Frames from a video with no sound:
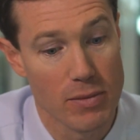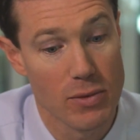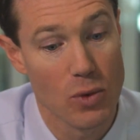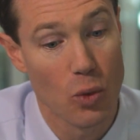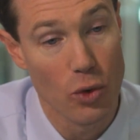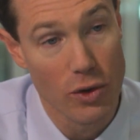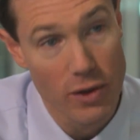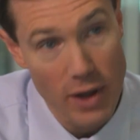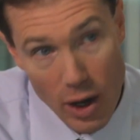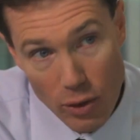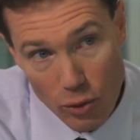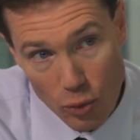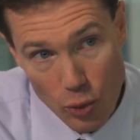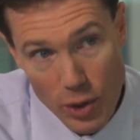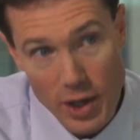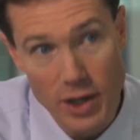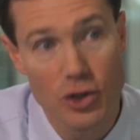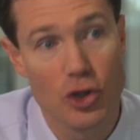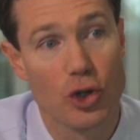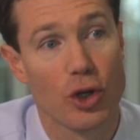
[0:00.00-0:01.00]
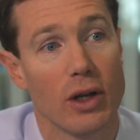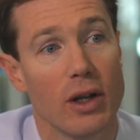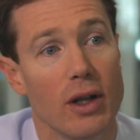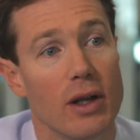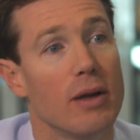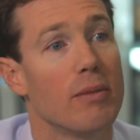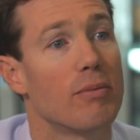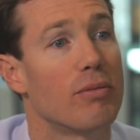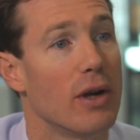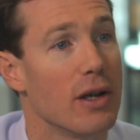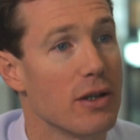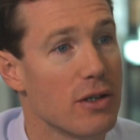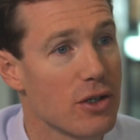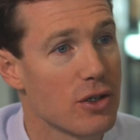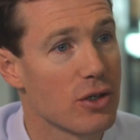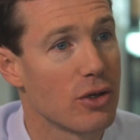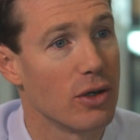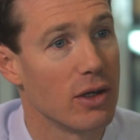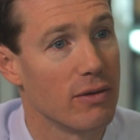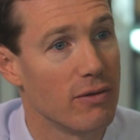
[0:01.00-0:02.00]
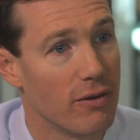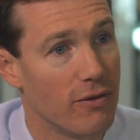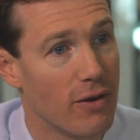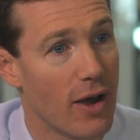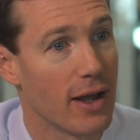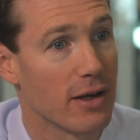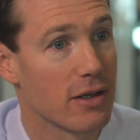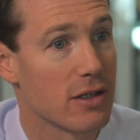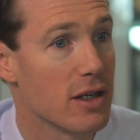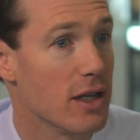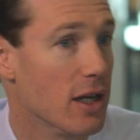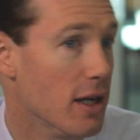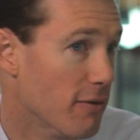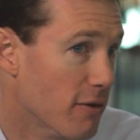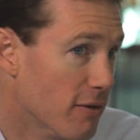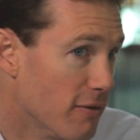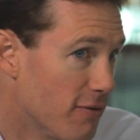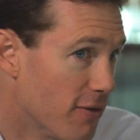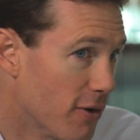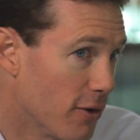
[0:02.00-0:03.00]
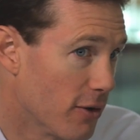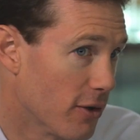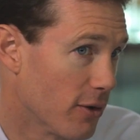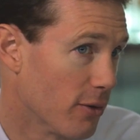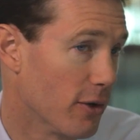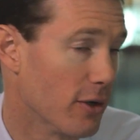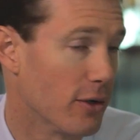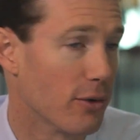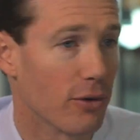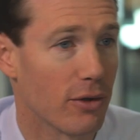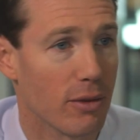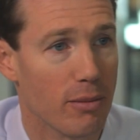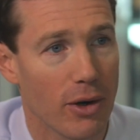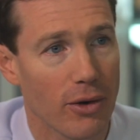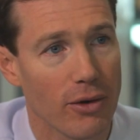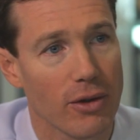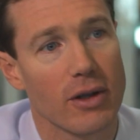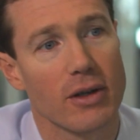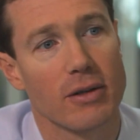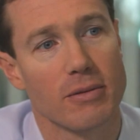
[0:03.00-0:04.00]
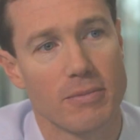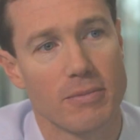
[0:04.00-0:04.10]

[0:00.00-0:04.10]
without which prices could have advanced even further in North America.